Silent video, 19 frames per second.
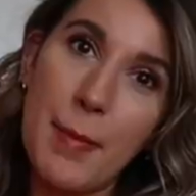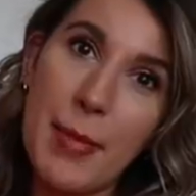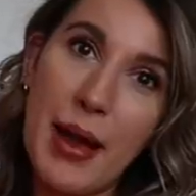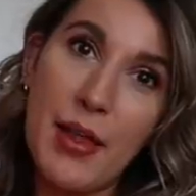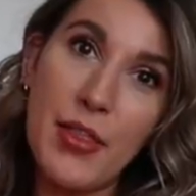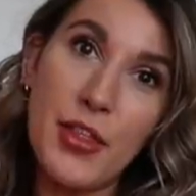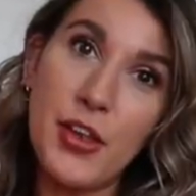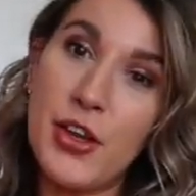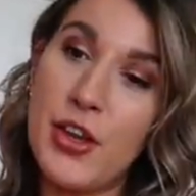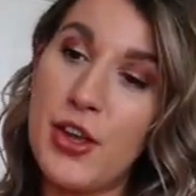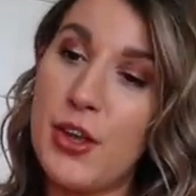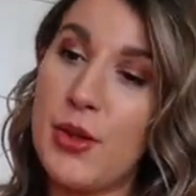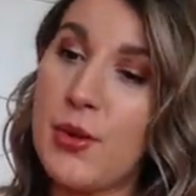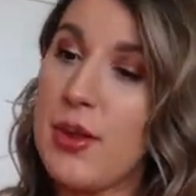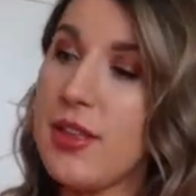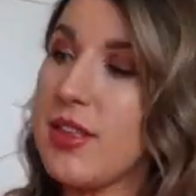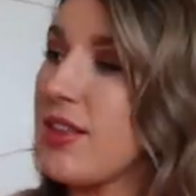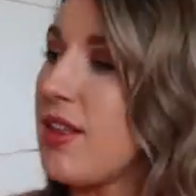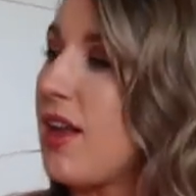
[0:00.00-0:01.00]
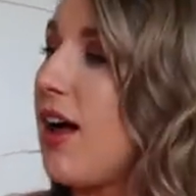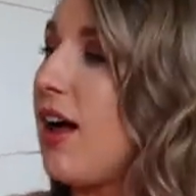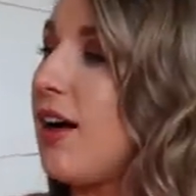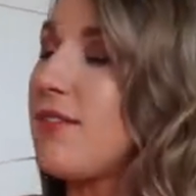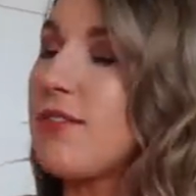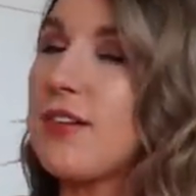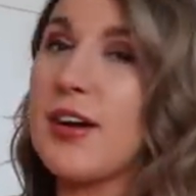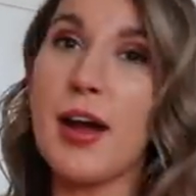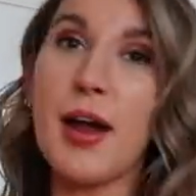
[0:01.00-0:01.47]
about the new
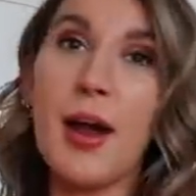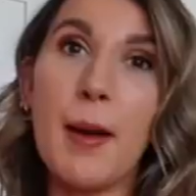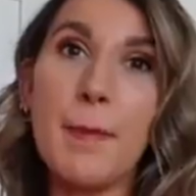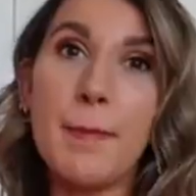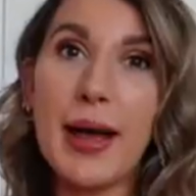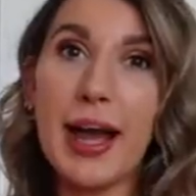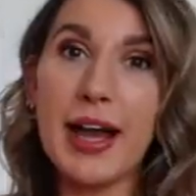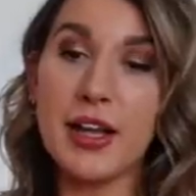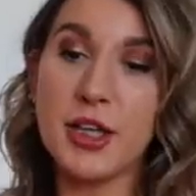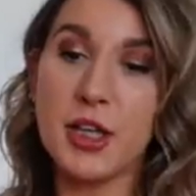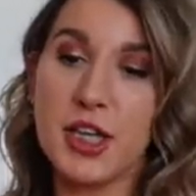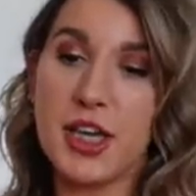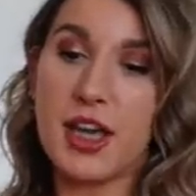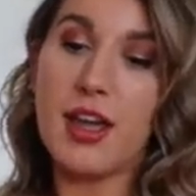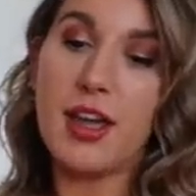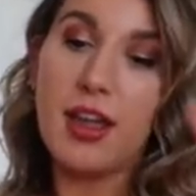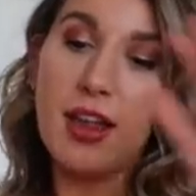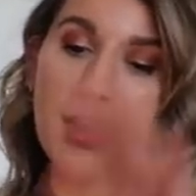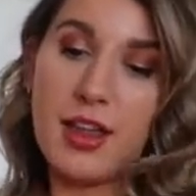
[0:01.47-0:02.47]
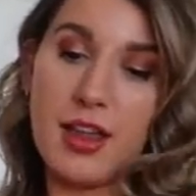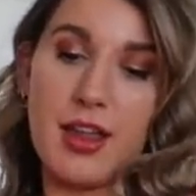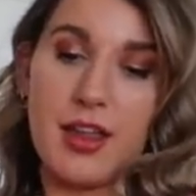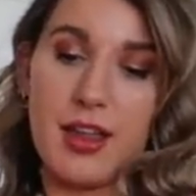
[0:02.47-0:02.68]
Zara packaging?